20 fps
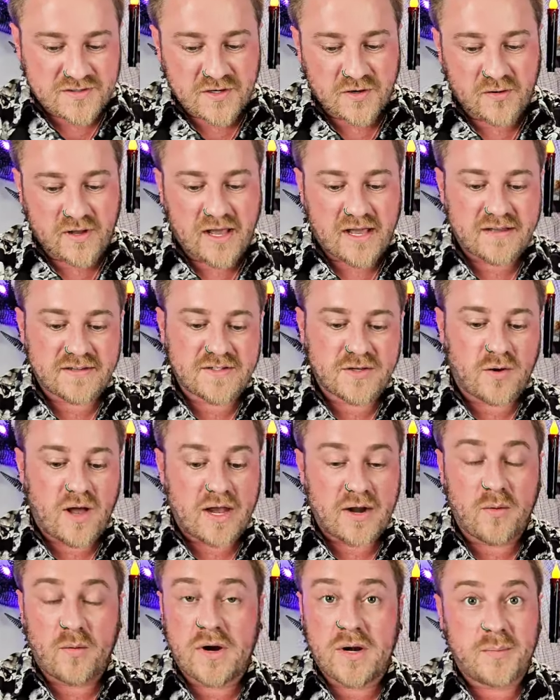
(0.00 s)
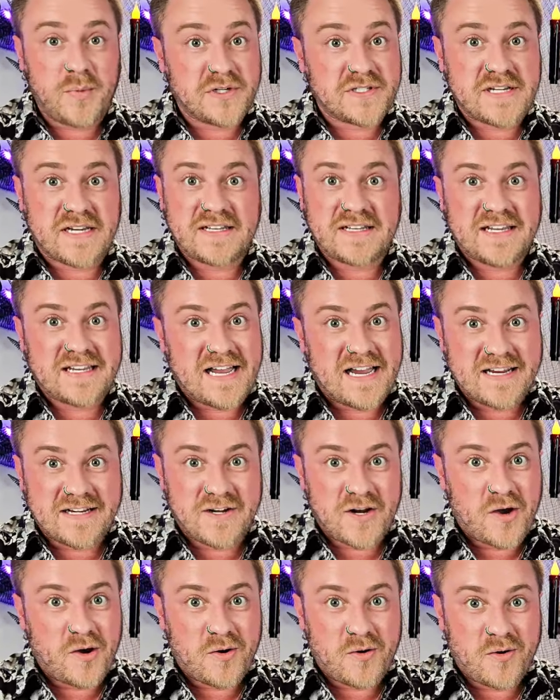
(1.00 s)
Okay, so I don't want to pretend like I
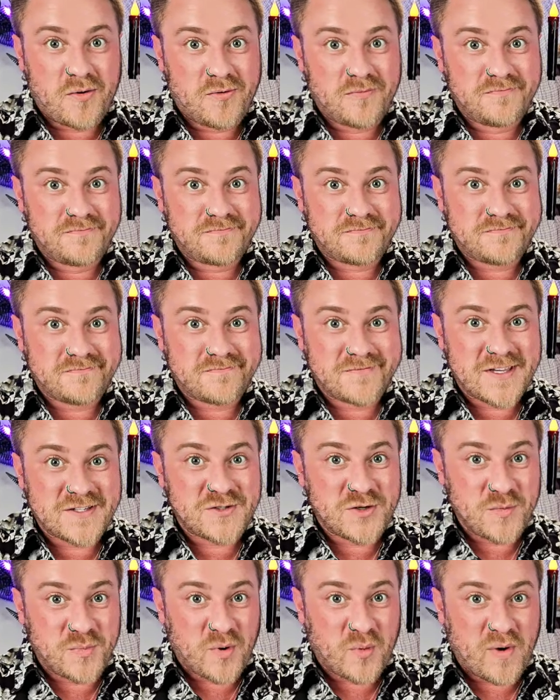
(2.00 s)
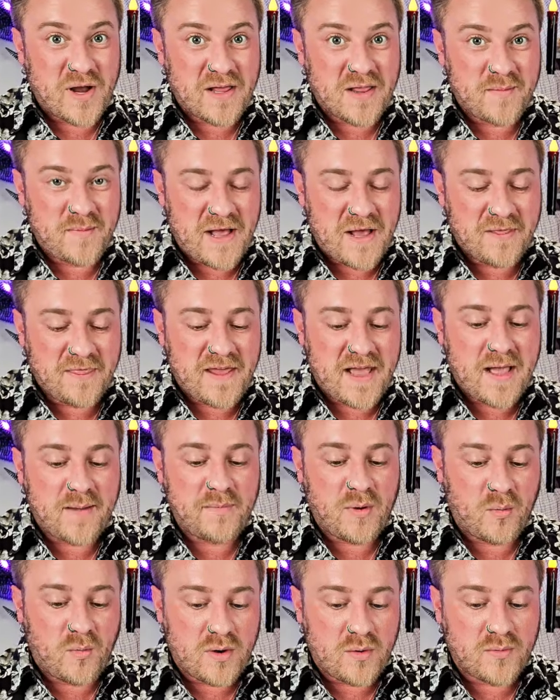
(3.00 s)
know super well about that,
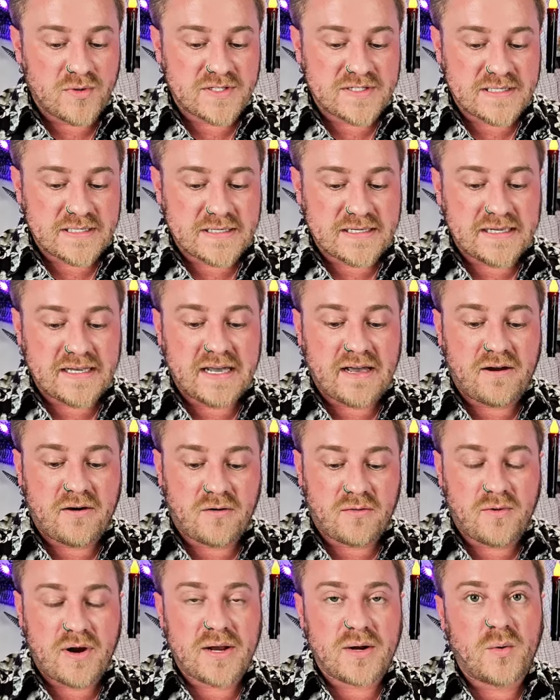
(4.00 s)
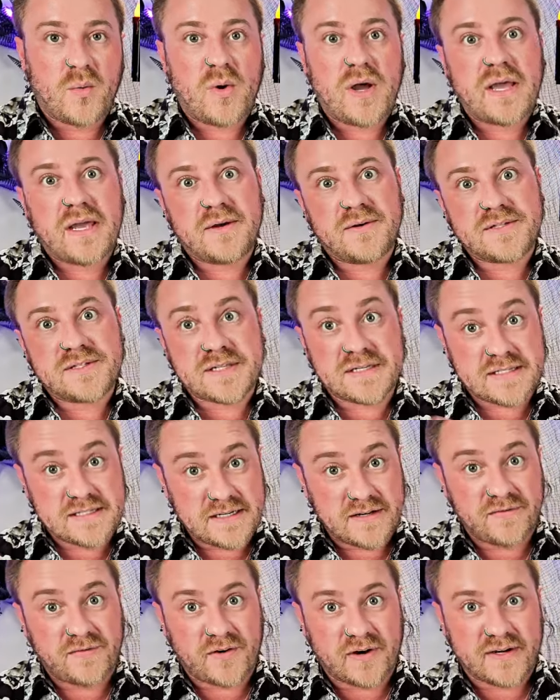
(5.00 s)
but what was sticking out right away was this
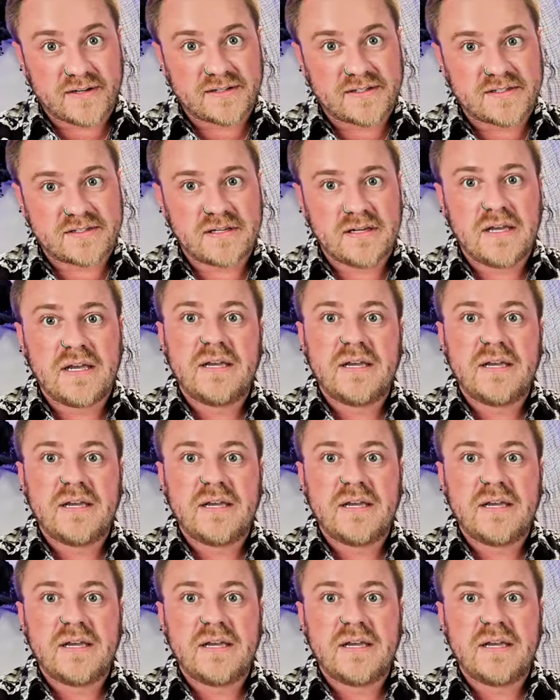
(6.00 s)
difference.